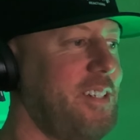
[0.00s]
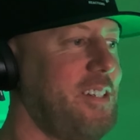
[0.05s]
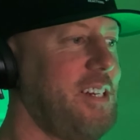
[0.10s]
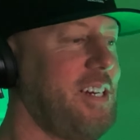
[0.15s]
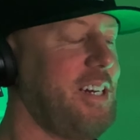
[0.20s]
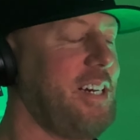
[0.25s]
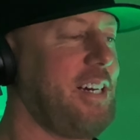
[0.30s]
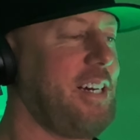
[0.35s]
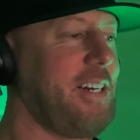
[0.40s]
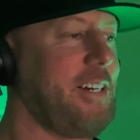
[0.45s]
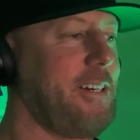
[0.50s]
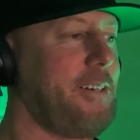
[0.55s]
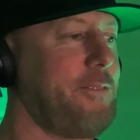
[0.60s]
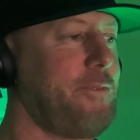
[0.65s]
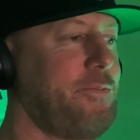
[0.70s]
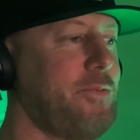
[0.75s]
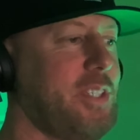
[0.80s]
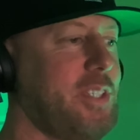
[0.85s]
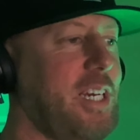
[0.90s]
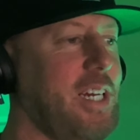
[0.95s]
uh,
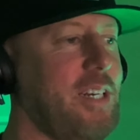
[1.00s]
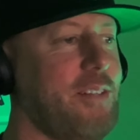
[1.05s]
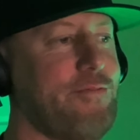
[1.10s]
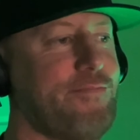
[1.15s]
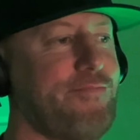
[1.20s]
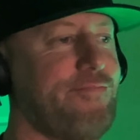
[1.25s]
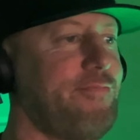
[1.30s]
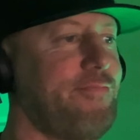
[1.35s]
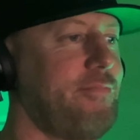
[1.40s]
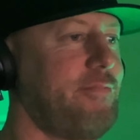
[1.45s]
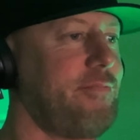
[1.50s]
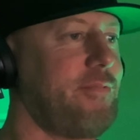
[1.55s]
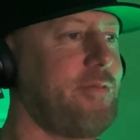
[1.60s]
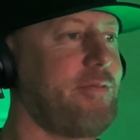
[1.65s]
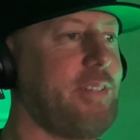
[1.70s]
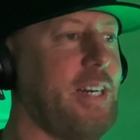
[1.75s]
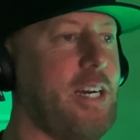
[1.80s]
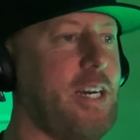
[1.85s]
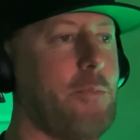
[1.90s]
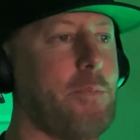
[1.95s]
kind of
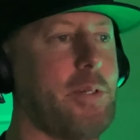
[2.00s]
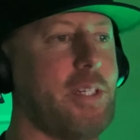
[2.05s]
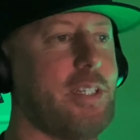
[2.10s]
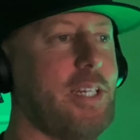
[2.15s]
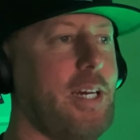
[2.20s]
environment